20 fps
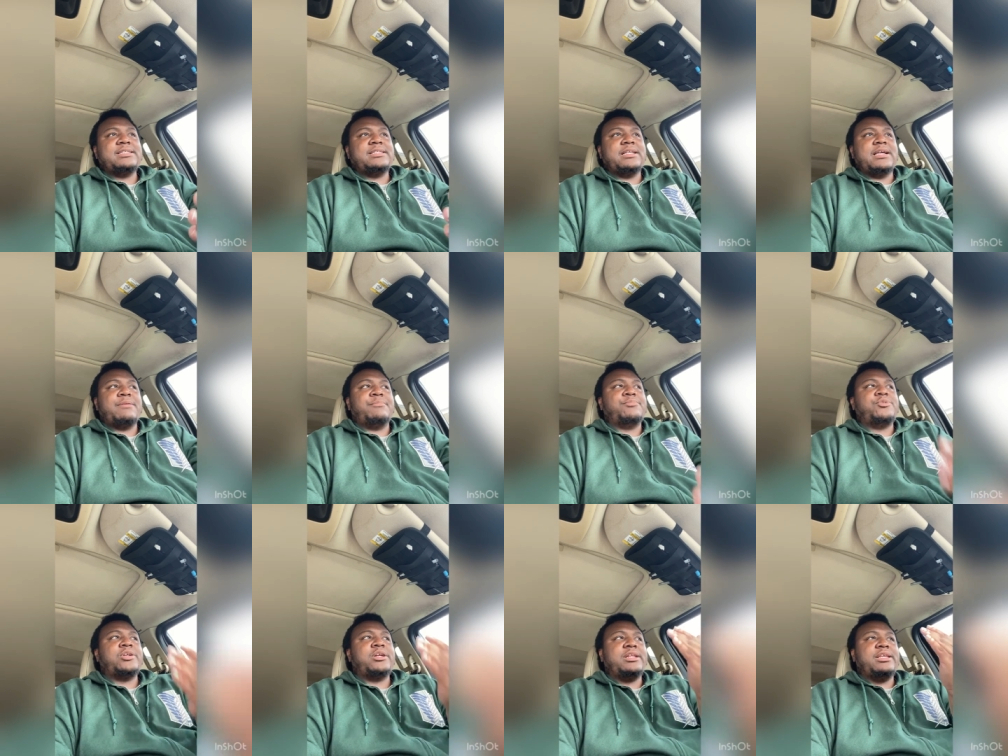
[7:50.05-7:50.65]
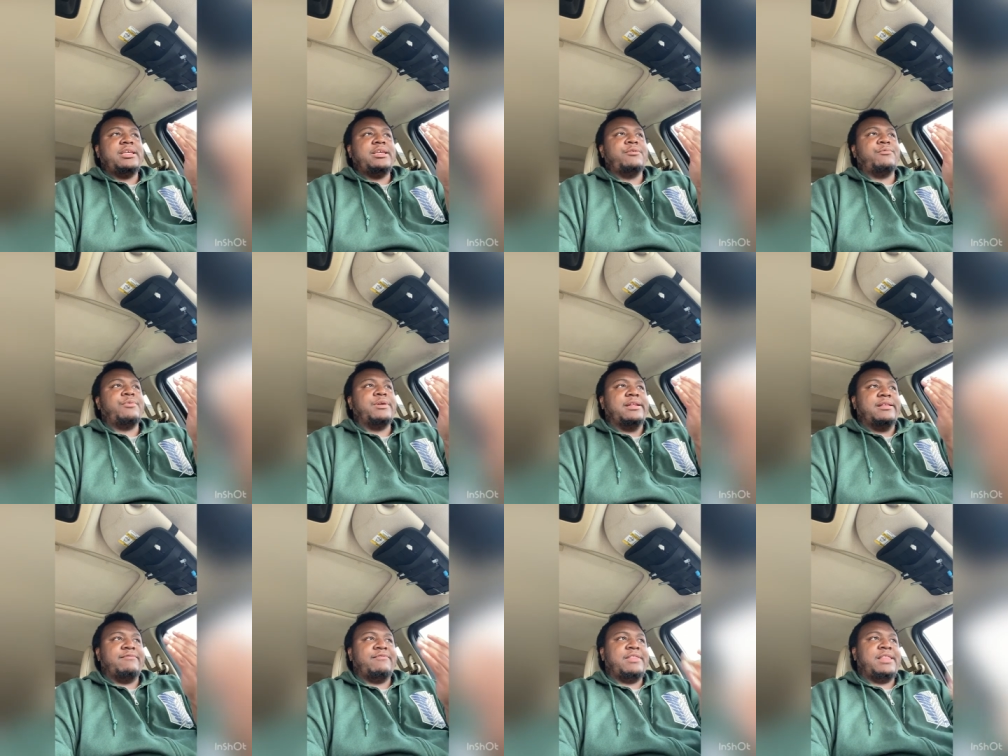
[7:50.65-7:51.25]
I'm trying to get
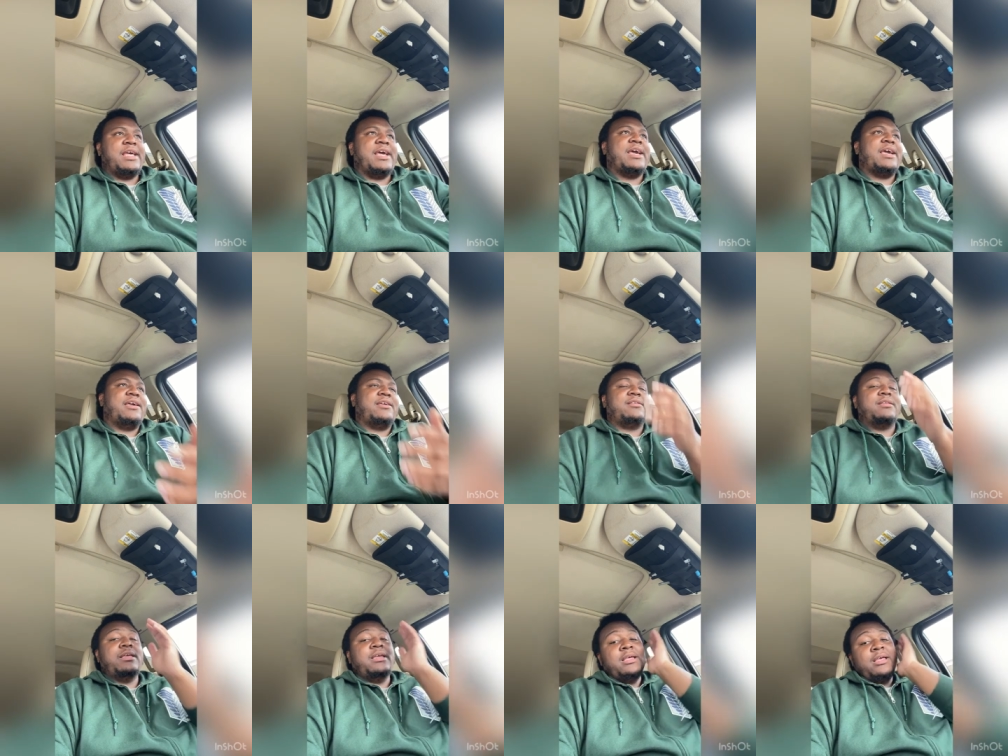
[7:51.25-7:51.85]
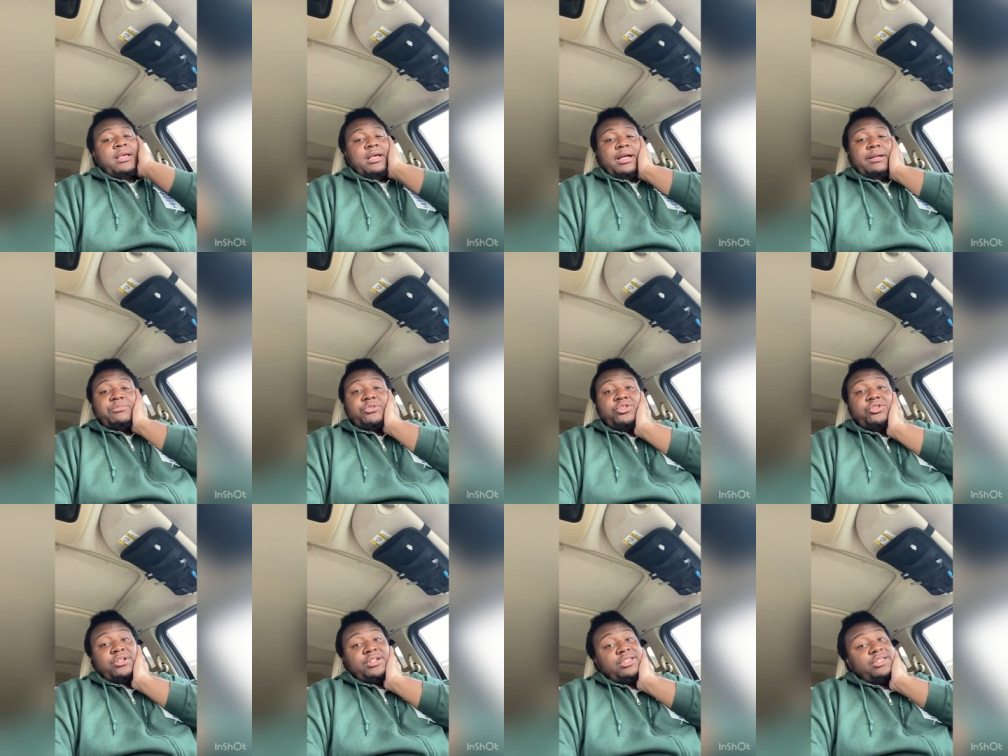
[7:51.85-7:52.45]
rid of that. I'm
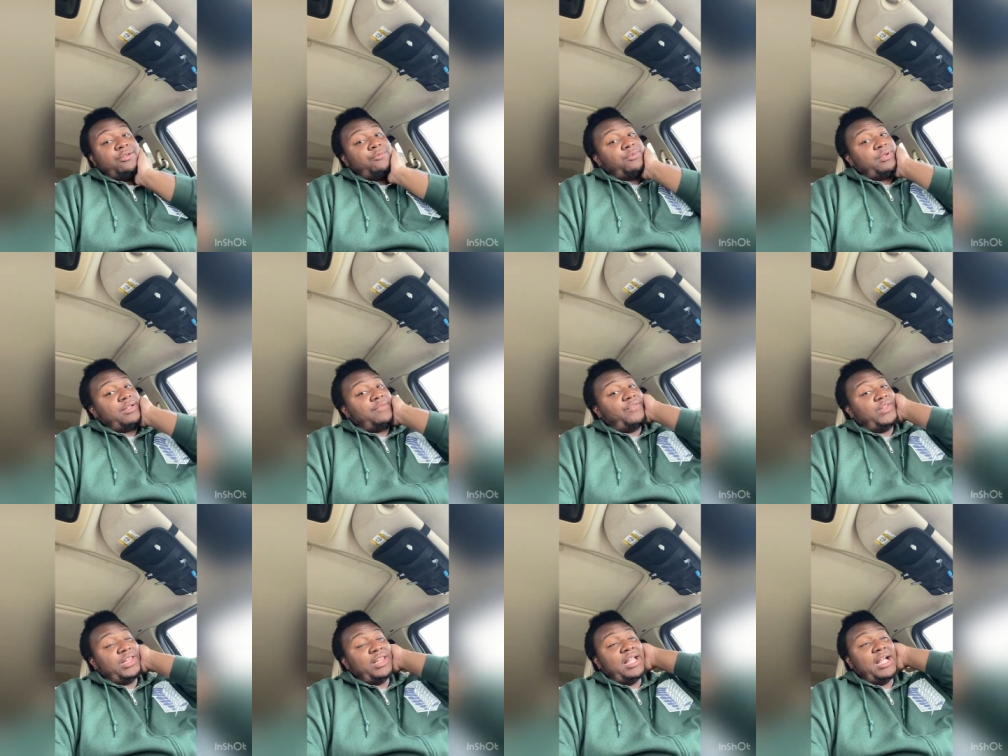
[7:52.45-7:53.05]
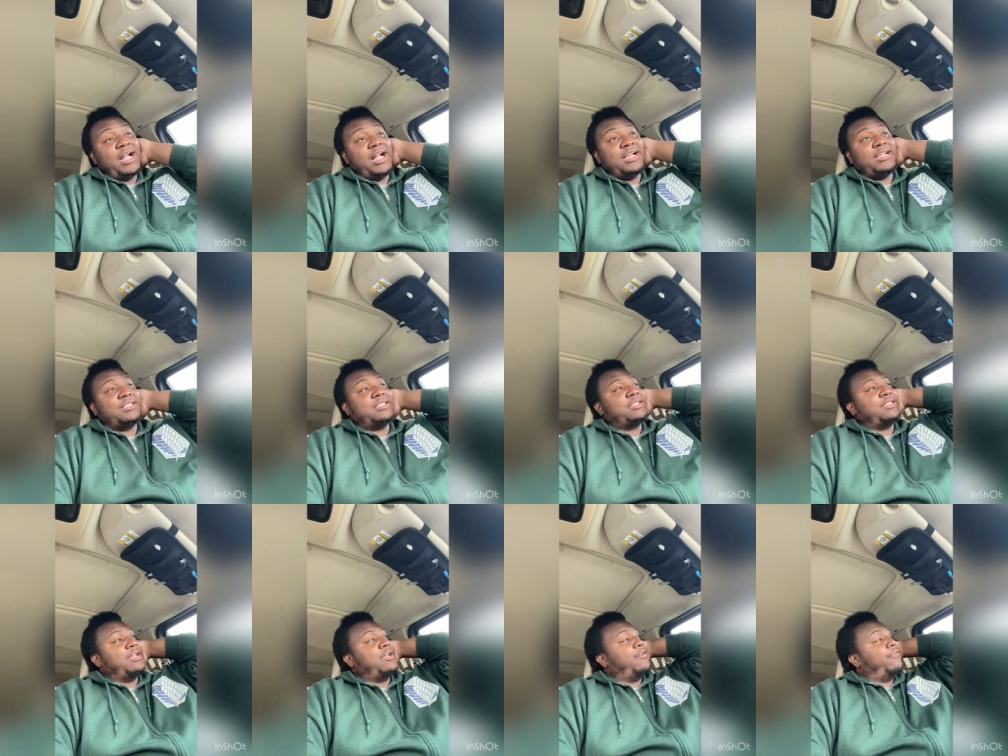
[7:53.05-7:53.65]
just trying to get rid of a lot of
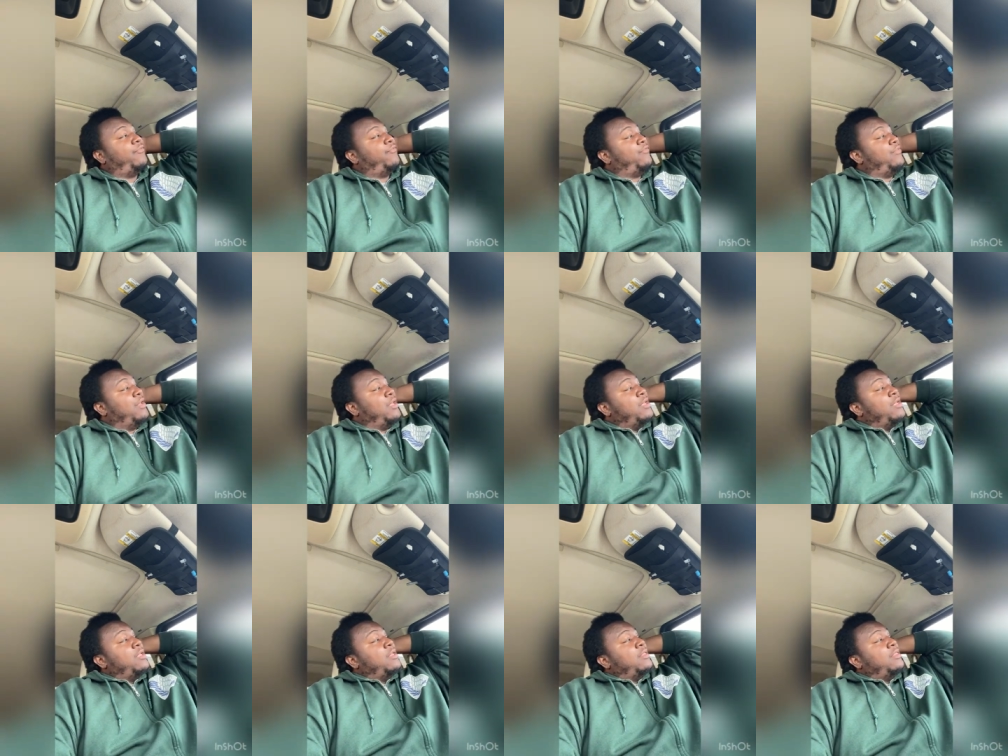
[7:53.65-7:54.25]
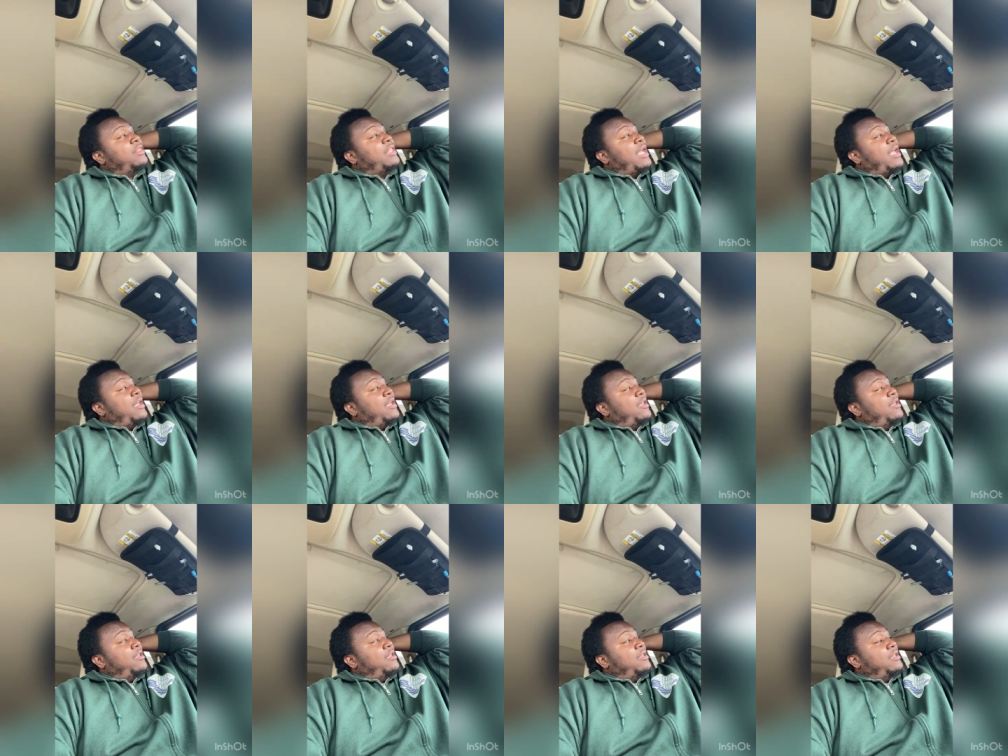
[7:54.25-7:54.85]
stuff
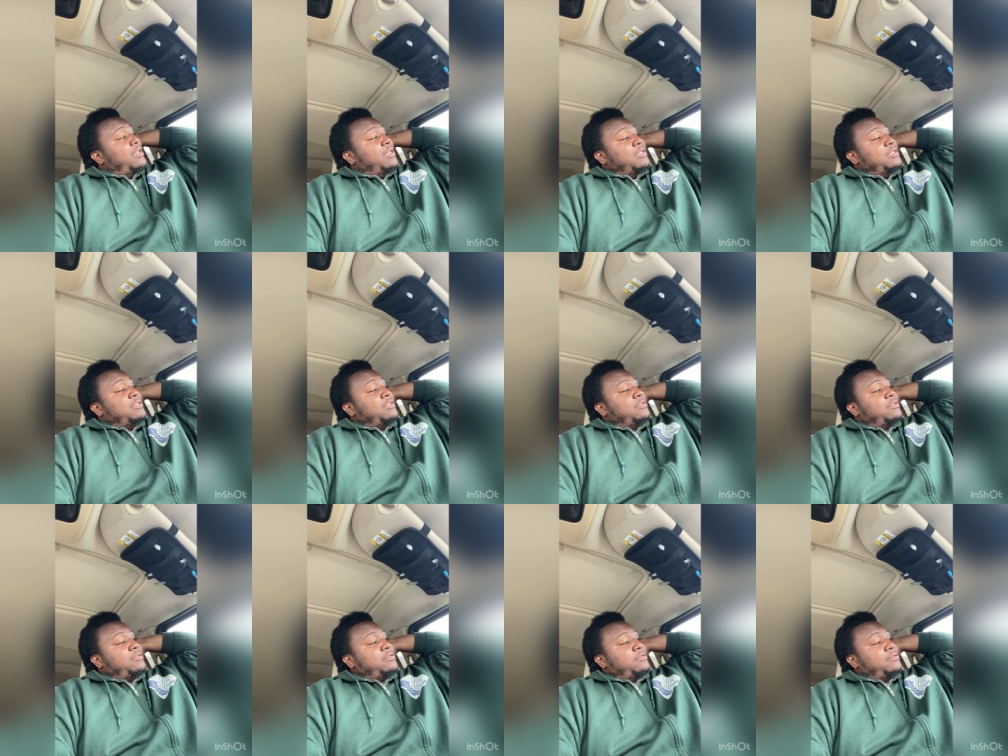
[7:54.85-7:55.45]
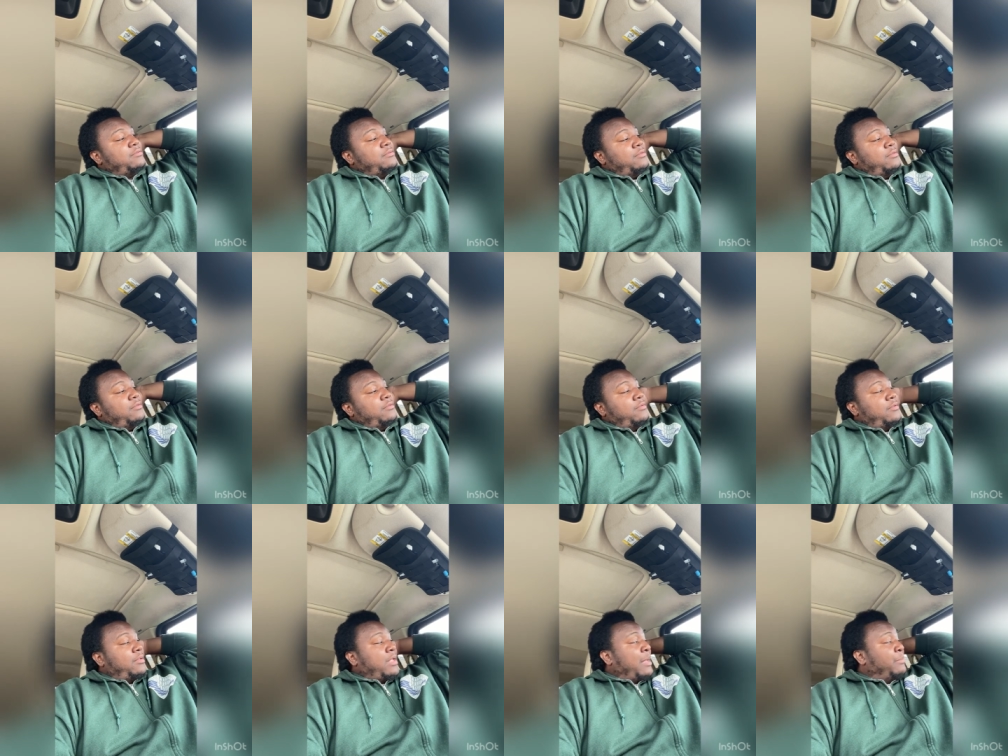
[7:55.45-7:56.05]
that is,
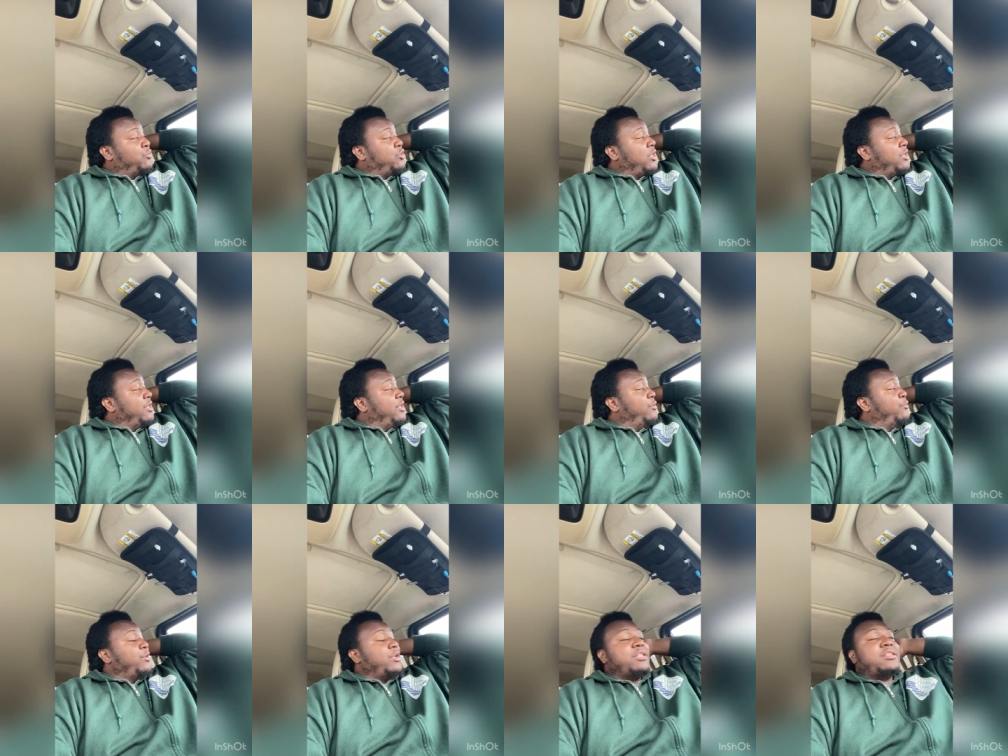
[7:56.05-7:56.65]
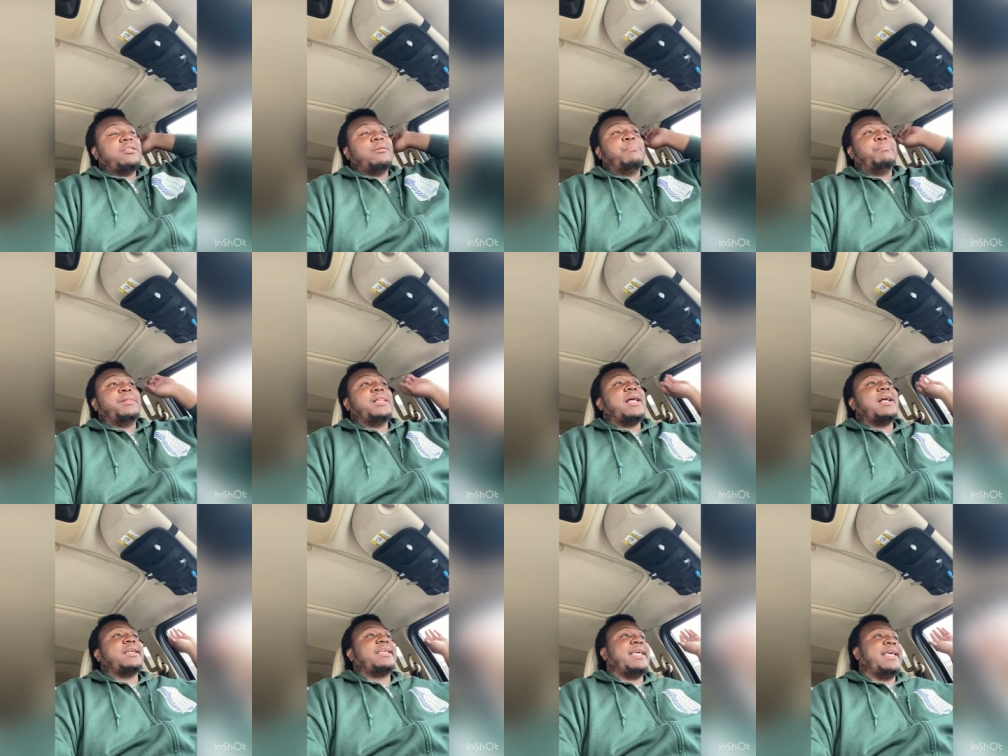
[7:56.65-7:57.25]
I'm trying to get rid of the
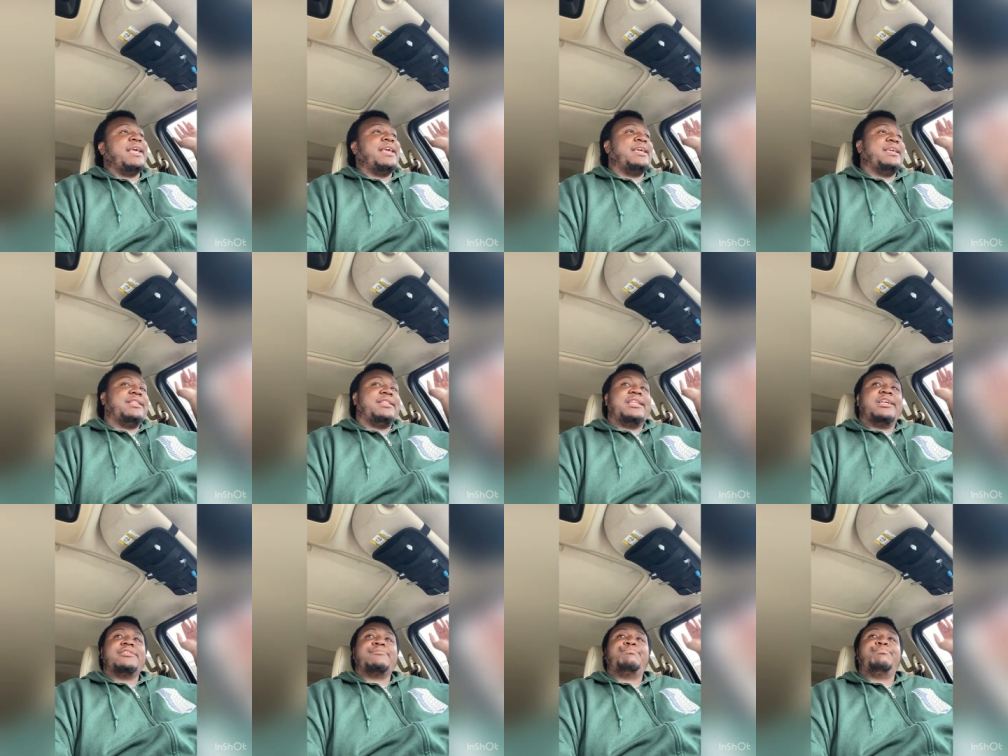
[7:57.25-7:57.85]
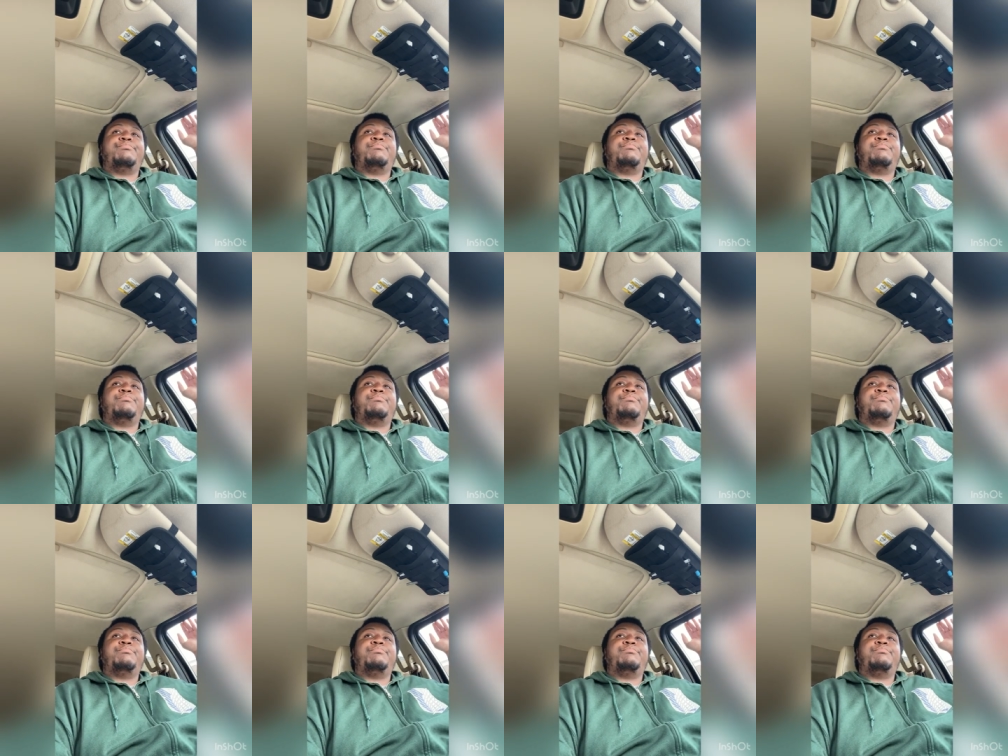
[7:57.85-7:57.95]
blockade that's